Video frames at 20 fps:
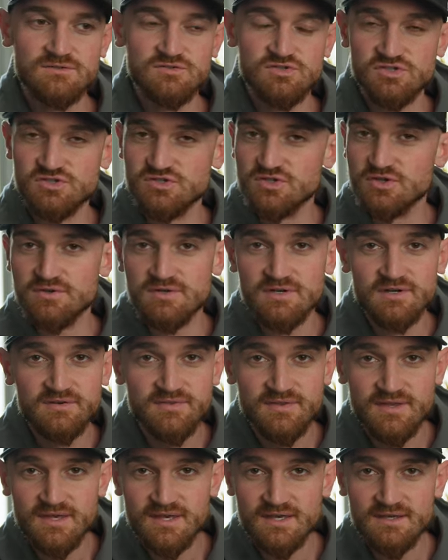Just do your
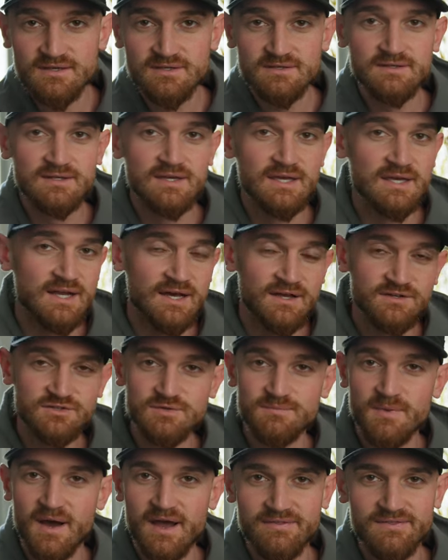thing and I'll
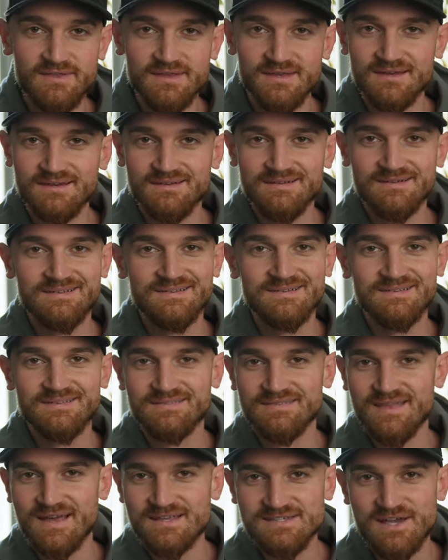do my thing.
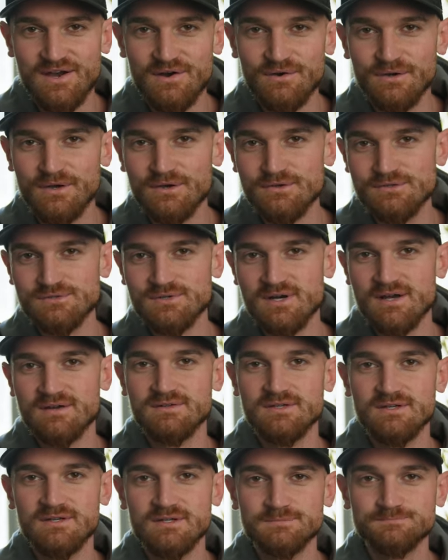That's how it goes
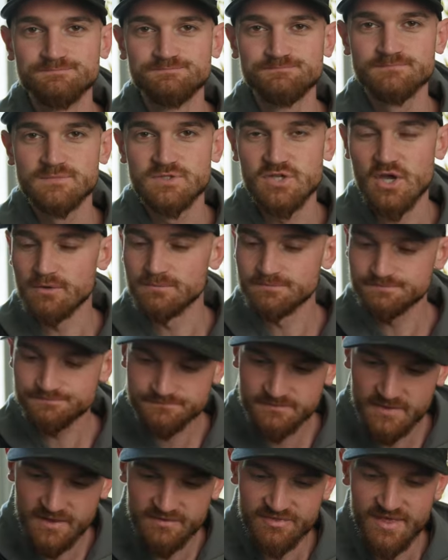around here. So
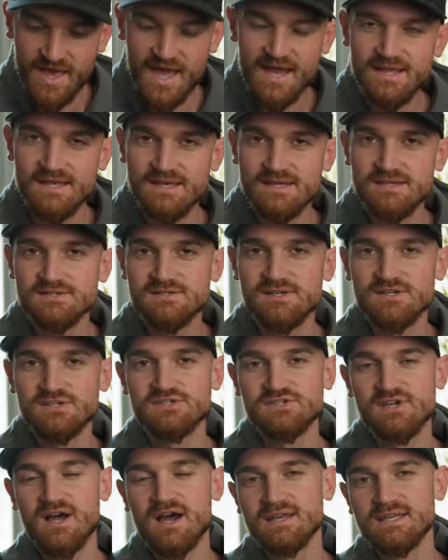that is
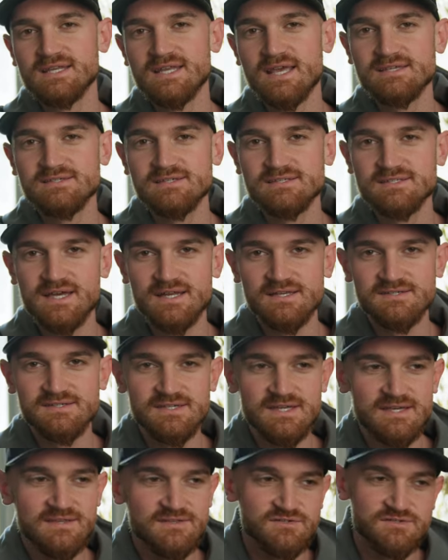Soddy Daisy,
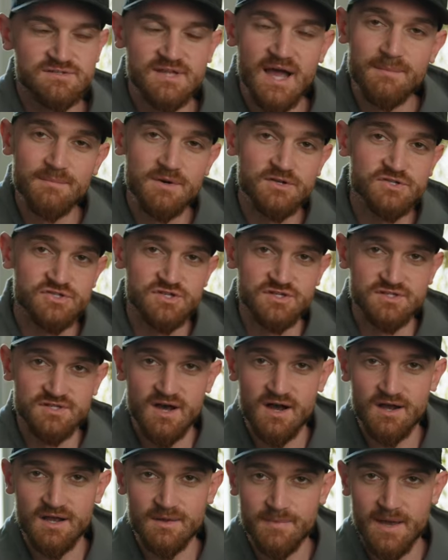Tennessee. There's not much to
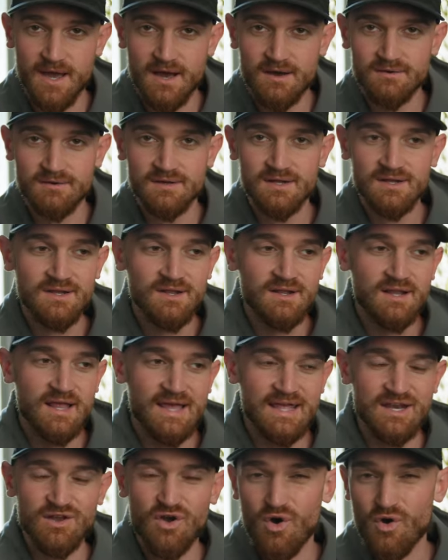talk about.
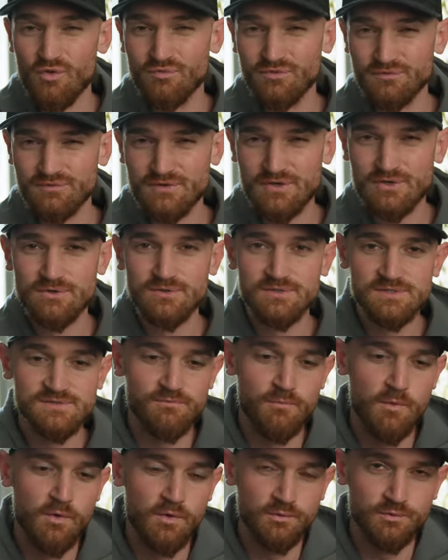An overview, it's
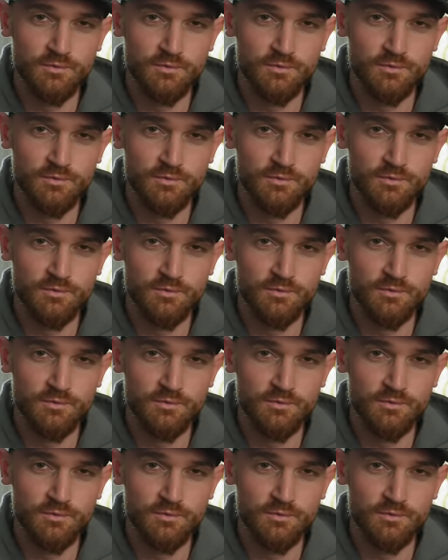more